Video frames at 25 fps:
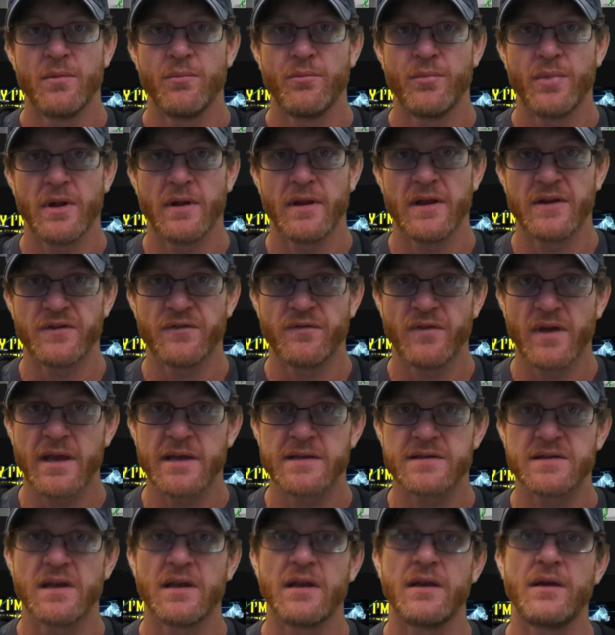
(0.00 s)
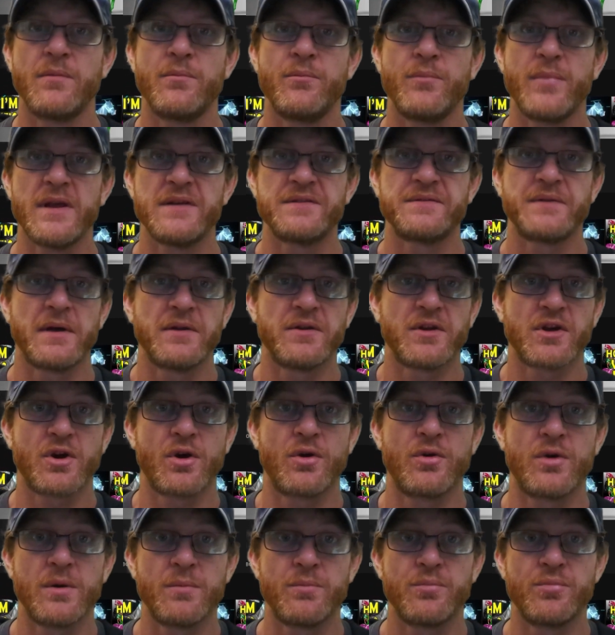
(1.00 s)
But let's face it, based on the
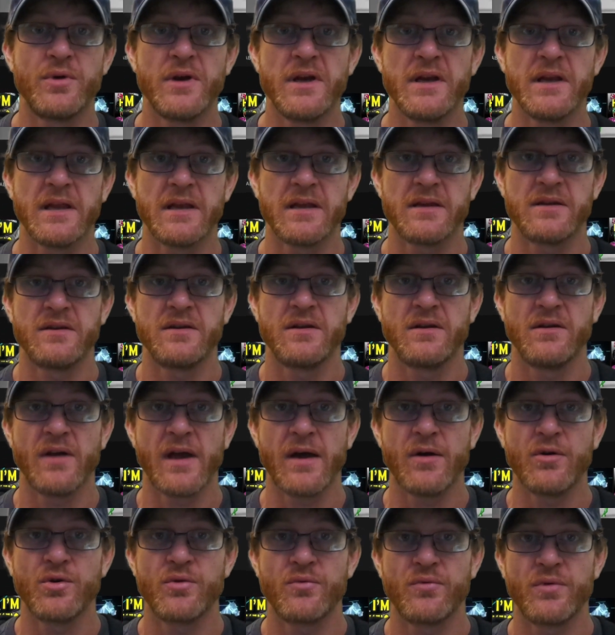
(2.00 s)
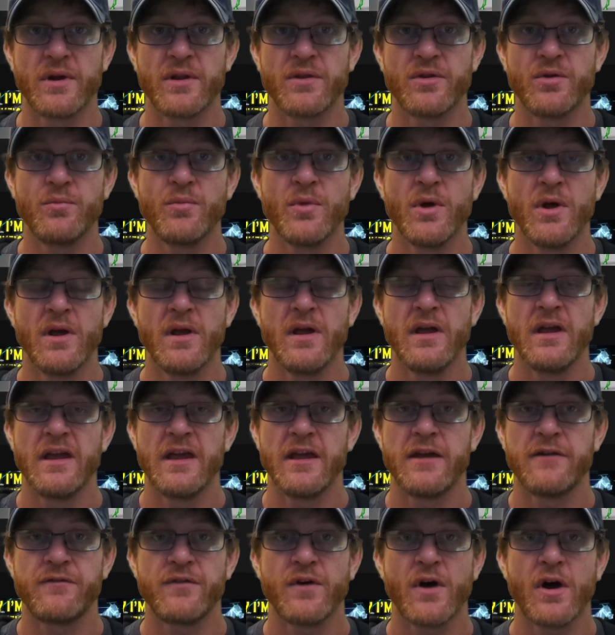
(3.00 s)
current breeding algorithm,
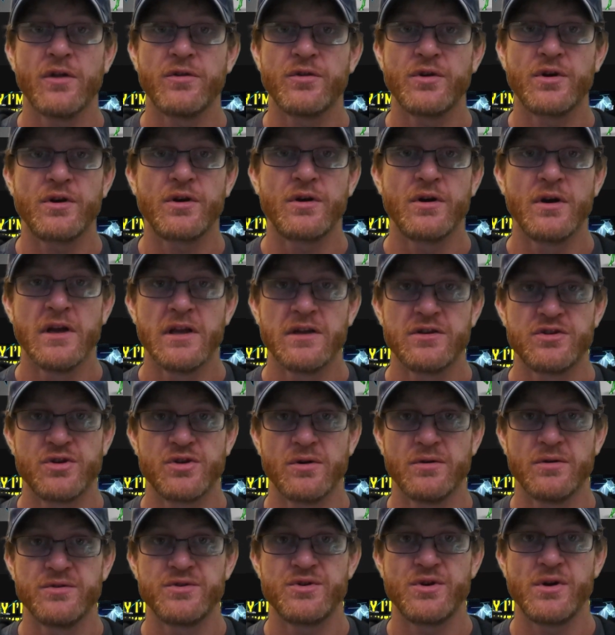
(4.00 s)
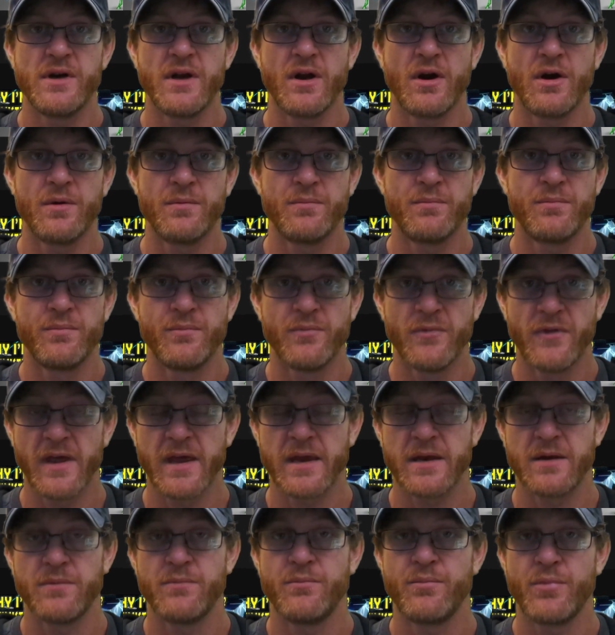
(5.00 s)
if other children are
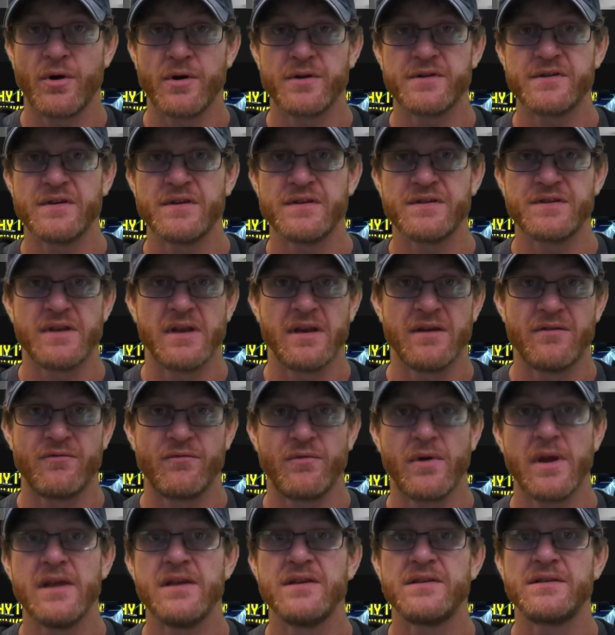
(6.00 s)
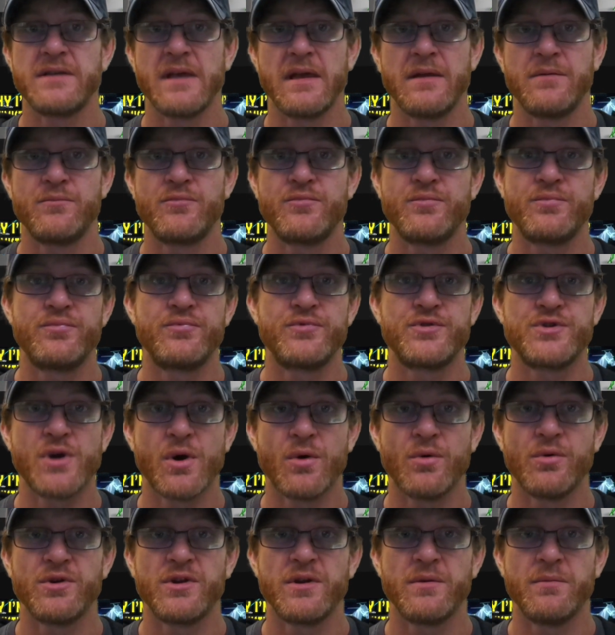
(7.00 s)
then purchased and raised and
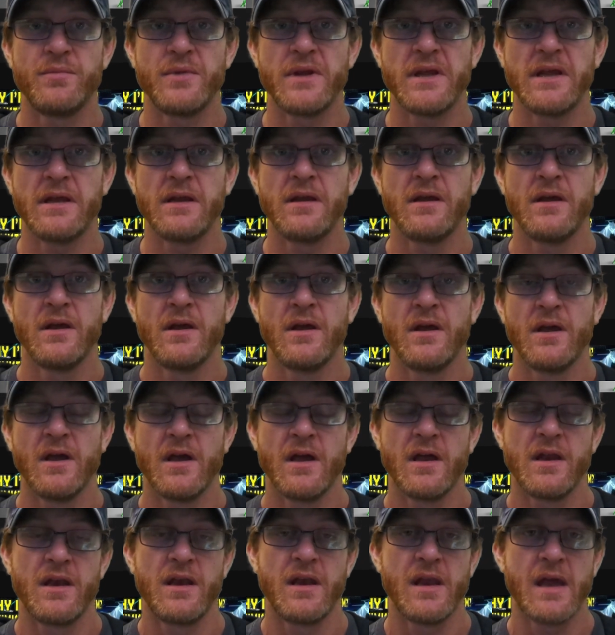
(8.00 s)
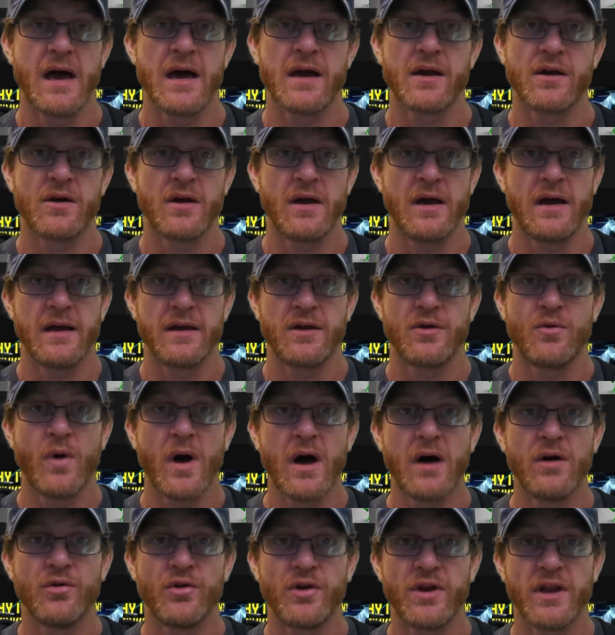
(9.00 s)
shown to be not high
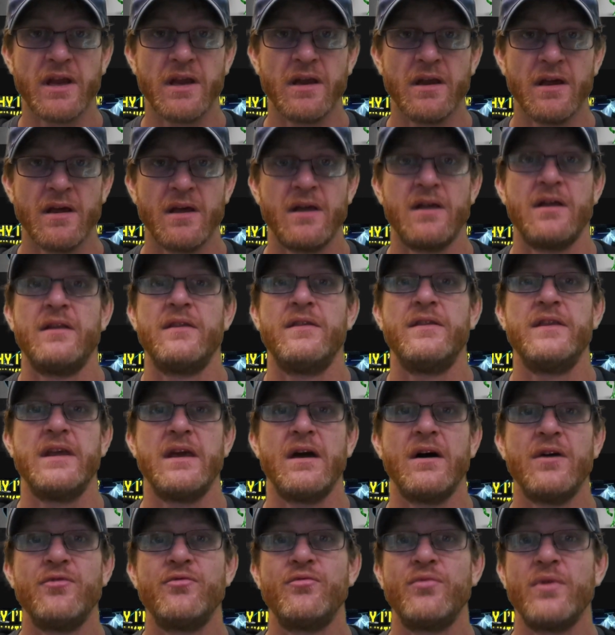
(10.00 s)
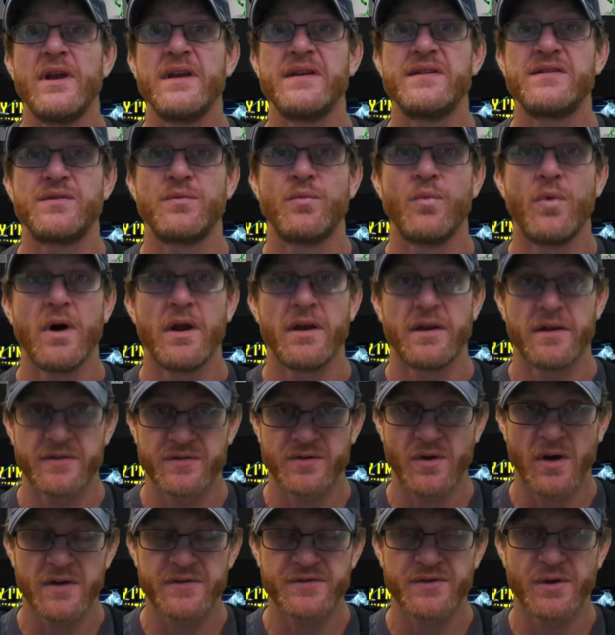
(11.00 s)
quality, the unraced one is
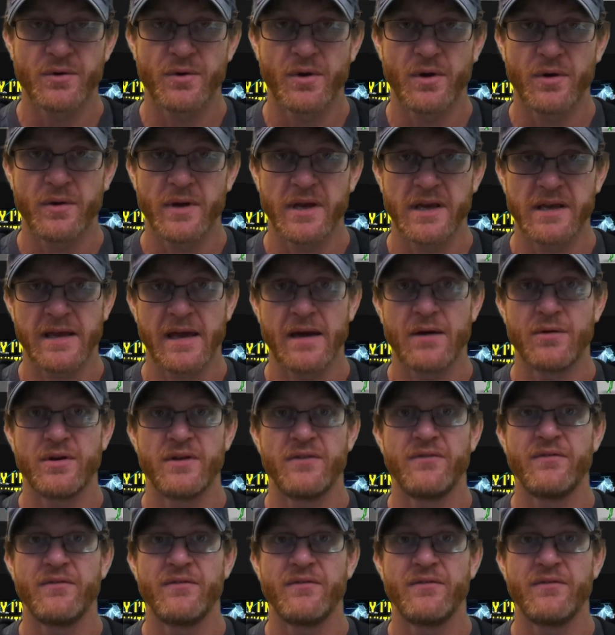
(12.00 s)
also going down in